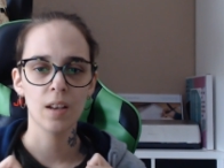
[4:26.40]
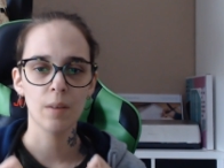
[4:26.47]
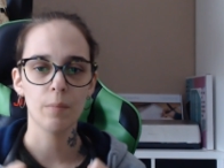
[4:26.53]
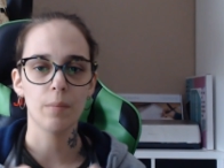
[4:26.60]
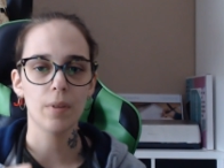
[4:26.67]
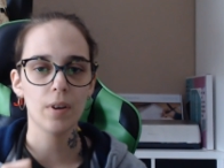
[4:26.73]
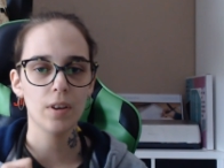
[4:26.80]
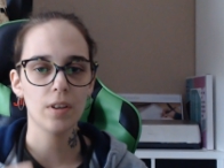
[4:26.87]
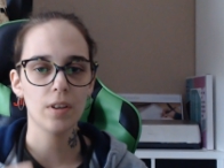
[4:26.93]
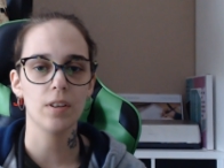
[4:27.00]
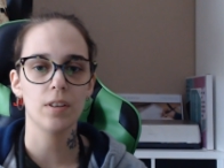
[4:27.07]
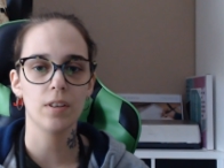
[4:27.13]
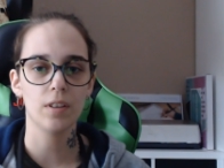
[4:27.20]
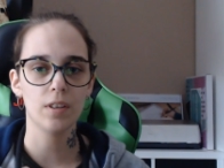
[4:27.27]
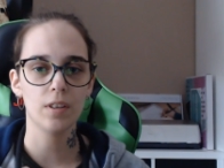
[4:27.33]
but
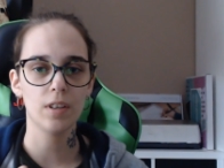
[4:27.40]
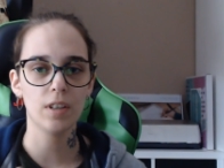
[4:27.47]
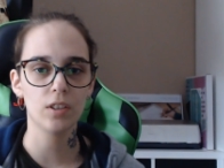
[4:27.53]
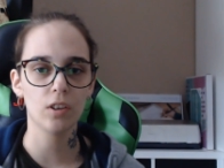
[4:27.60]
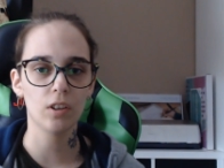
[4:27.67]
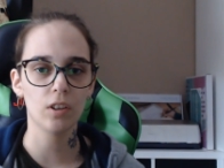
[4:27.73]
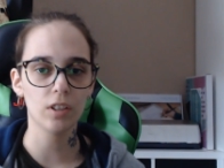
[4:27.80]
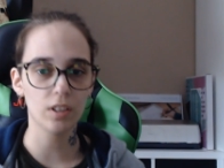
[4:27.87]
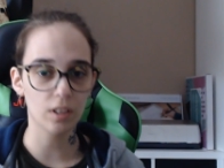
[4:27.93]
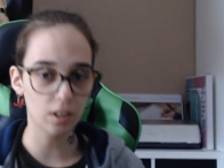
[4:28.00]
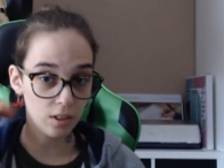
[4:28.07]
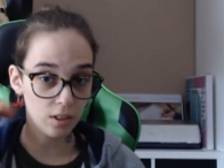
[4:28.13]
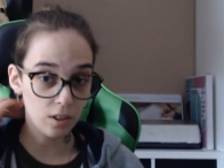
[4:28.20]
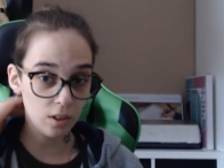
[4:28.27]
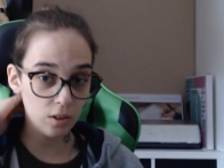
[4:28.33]
it's got this like
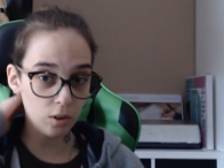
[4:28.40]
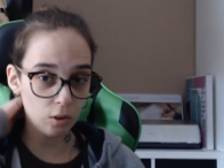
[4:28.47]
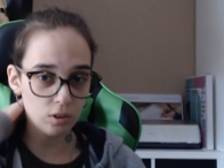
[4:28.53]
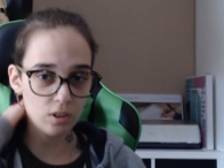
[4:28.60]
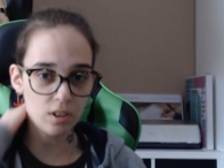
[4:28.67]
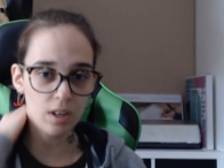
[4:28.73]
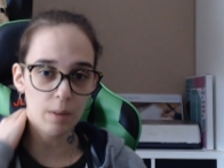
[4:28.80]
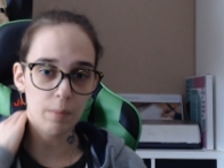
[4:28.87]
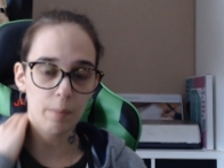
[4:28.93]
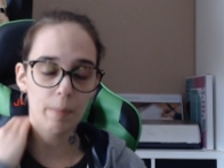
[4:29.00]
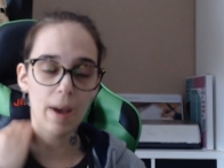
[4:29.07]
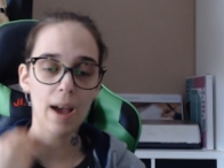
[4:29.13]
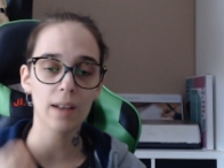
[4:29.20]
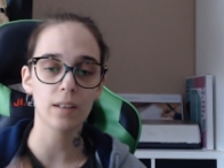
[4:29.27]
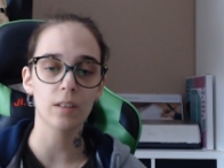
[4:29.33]
non-slip
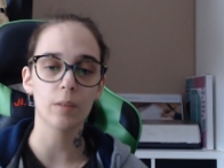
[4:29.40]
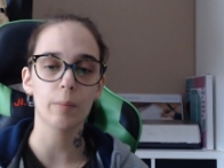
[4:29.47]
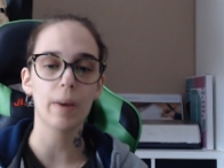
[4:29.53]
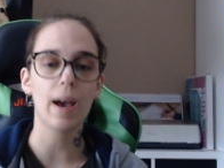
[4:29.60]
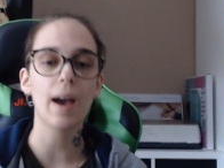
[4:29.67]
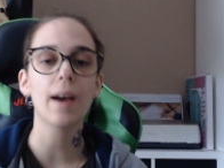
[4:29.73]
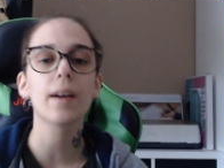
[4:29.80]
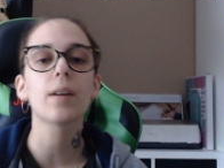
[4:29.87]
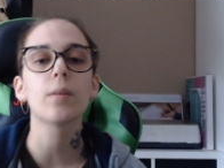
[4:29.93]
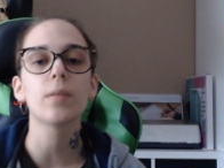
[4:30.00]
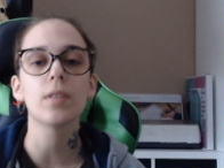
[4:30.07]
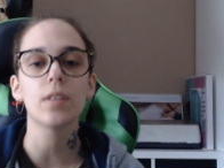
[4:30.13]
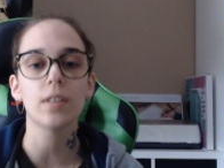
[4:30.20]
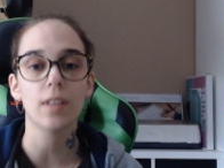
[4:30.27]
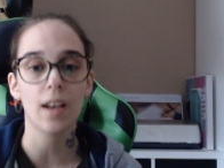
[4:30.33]
pad at the back,
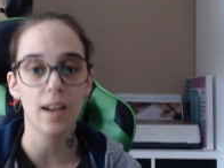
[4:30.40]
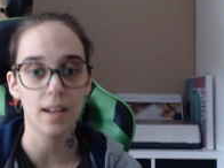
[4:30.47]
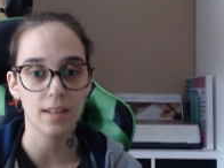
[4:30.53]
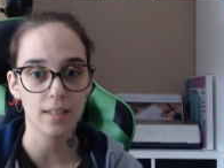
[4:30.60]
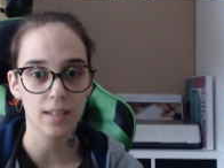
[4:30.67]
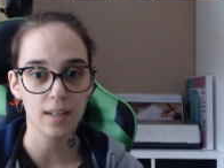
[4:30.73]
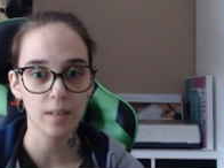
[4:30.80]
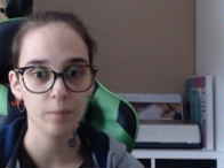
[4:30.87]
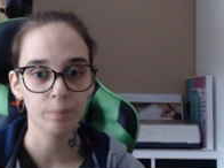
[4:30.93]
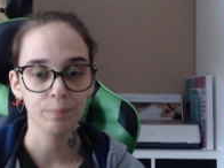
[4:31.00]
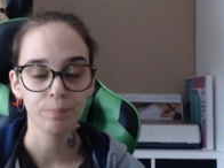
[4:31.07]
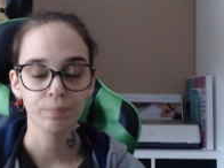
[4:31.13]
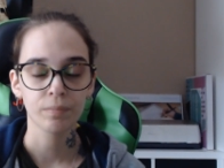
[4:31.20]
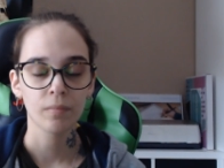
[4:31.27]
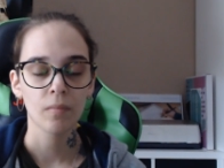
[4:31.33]
which is handy.
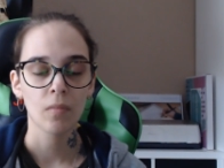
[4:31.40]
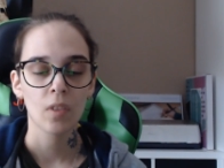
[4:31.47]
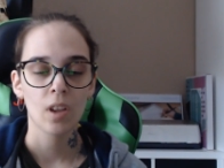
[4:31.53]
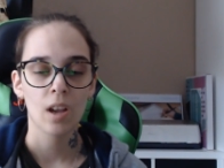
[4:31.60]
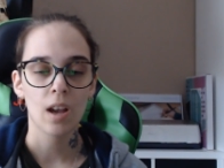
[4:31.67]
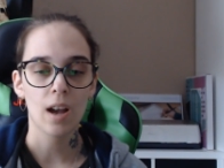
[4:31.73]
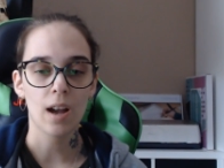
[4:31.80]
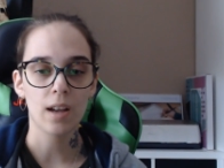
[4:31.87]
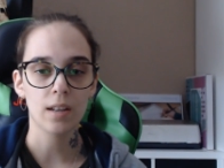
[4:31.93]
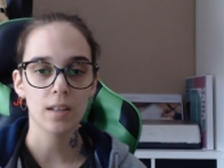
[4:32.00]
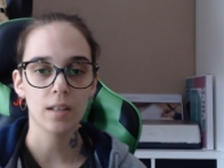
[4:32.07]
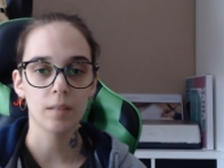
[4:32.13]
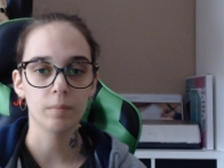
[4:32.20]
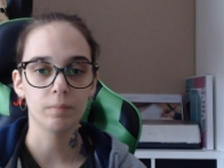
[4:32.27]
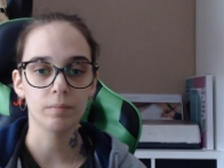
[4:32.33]

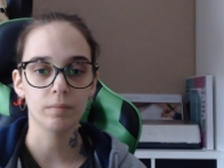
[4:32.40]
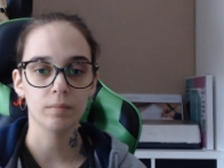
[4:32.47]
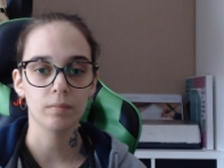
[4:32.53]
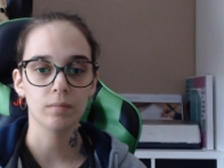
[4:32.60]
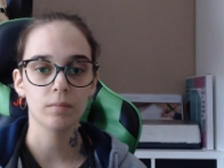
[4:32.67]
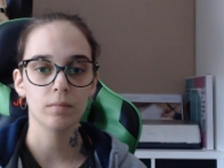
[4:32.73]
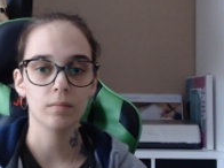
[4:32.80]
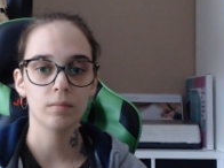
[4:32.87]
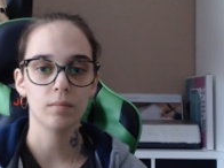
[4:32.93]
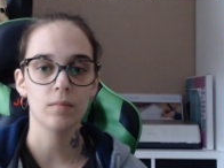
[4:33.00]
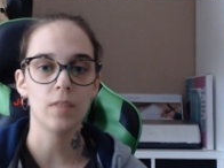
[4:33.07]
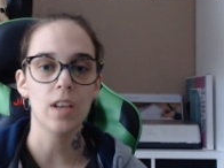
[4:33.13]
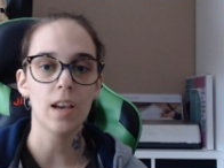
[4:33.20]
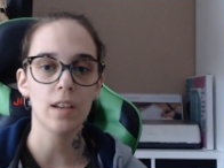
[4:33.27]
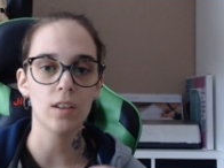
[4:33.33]
And
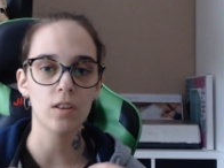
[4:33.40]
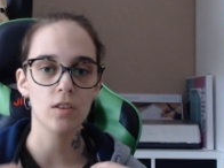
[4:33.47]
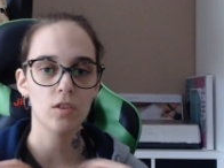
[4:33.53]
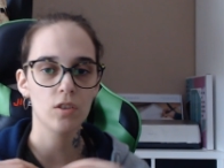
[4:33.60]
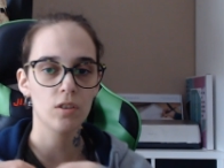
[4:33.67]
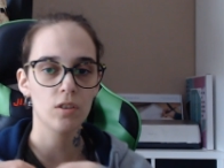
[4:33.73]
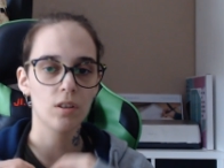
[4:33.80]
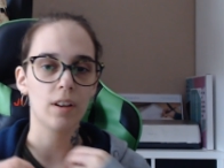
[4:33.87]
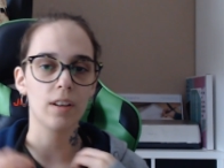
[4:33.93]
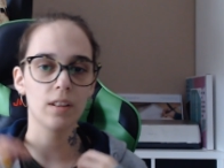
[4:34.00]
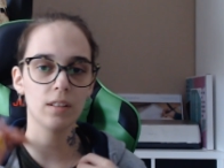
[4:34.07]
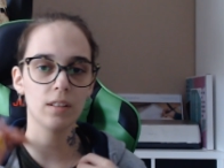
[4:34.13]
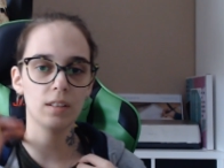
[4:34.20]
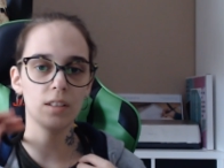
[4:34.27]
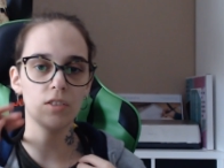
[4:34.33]
yeah, you can just
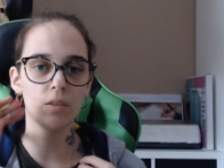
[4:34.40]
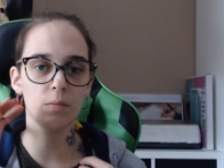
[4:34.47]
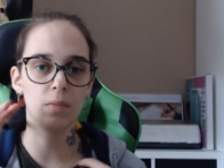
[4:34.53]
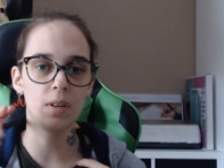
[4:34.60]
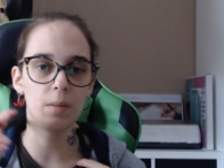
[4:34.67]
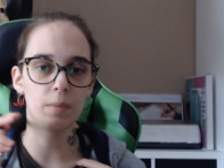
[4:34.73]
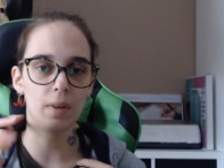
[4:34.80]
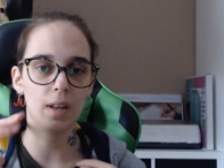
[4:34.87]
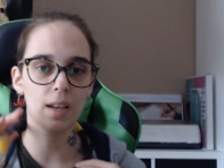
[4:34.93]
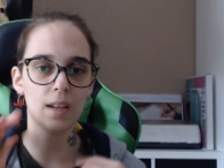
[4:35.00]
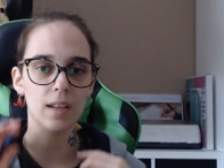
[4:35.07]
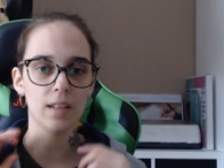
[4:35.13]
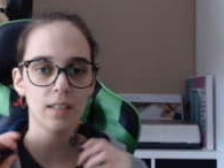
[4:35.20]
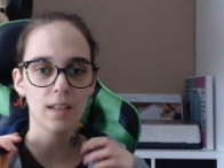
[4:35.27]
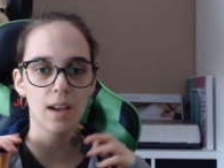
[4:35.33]
like literally
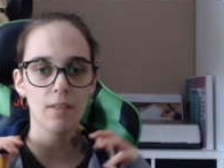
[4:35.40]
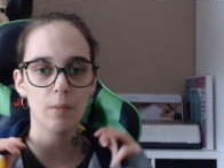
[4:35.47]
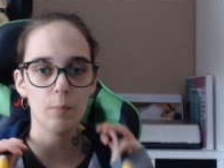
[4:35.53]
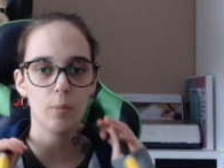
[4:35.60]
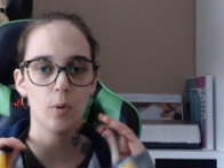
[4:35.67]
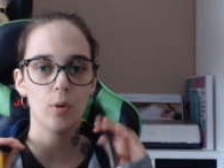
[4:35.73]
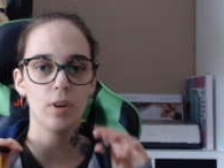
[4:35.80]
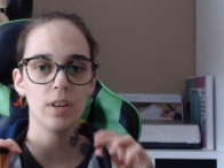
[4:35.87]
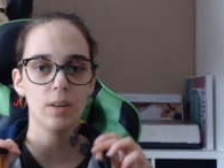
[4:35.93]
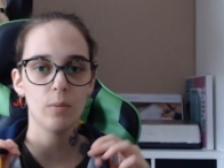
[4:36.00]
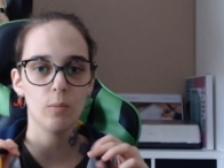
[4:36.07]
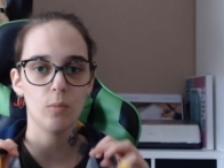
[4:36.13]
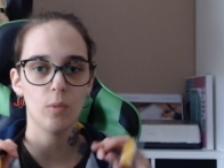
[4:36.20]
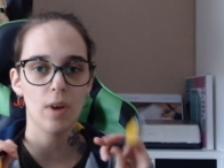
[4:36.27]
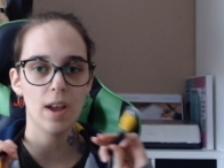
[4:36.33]
manipulate it to have it
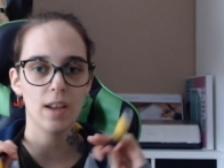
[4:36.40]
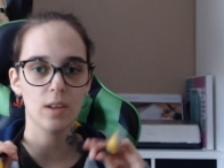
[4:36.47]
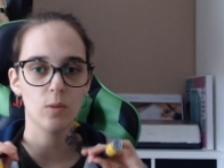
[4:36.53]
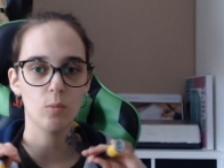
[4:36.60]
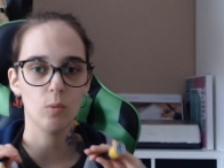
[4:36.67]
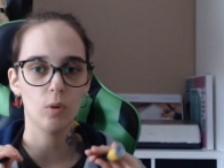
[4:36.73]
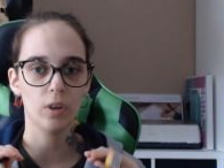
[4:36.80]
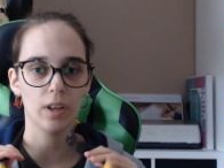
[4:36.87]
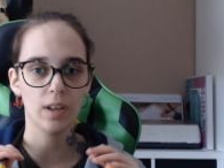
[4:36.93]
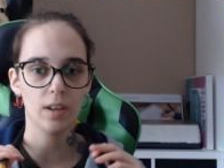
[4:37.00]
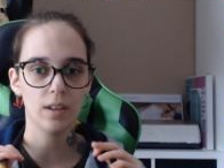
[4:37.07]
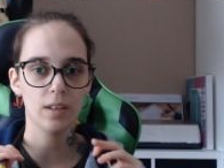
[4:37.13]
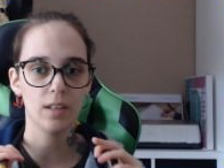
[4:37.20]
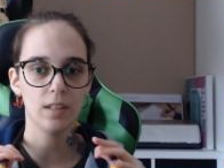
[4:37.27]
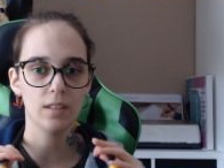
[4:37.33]
pointing where you want
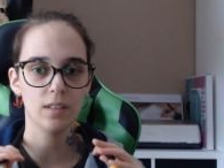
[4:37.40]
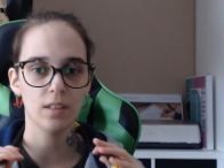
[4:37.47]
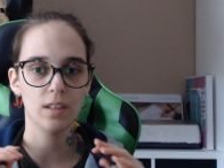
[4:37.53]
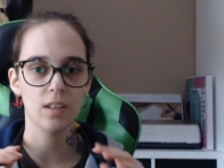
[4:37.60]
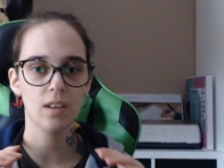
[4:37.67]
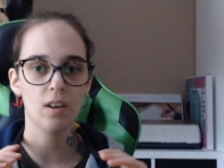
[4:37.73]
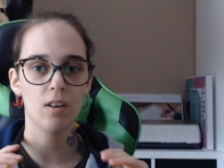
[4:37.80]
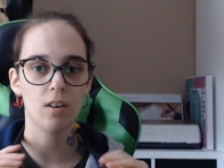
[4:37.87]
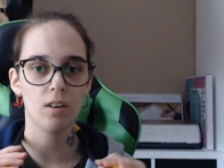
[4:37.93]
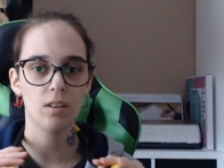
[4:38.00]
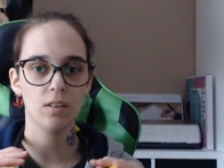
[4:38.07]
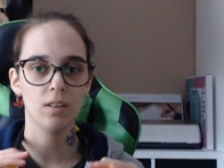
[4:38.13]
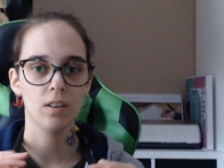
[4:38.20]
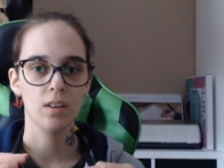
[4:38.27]
it into the yarn,